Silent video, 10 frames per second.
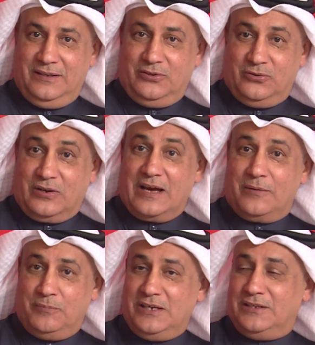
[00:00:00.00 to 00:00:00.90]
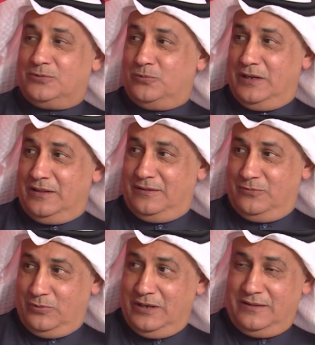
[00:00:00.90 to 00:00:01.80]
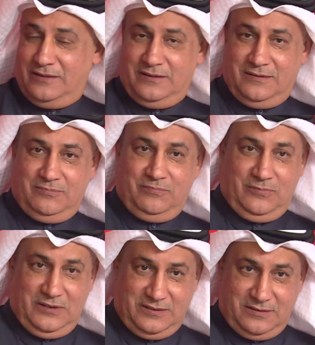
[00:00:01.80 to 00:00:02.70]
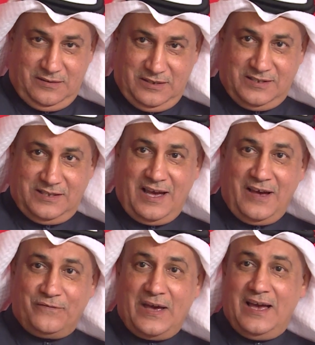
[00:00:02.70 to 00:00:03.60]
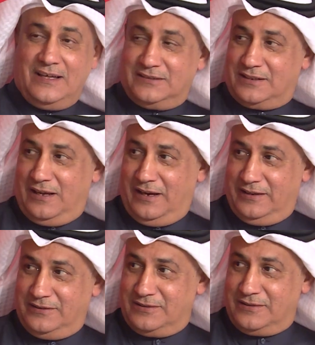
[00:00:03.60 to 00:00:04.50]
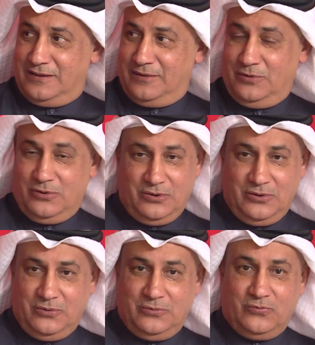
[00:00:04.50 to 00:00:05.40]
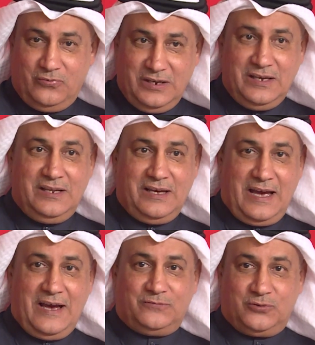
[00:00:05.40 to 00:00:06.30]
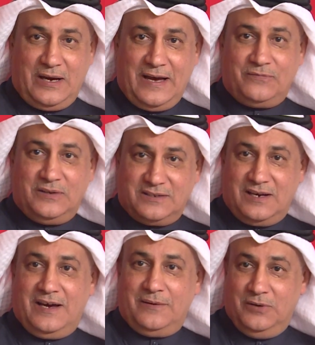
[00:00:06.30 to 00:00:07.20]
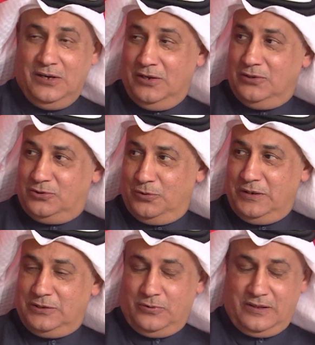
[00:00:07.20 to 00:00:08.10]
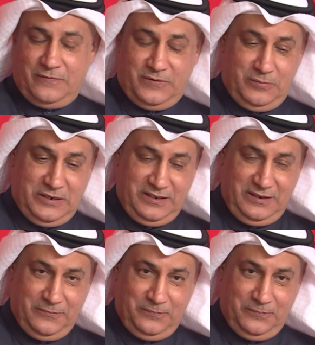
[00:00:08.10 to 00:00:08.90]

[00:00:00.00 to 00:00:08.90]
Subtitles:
you got to meet with the staff and clients. You really have to have the time to meet with everybody.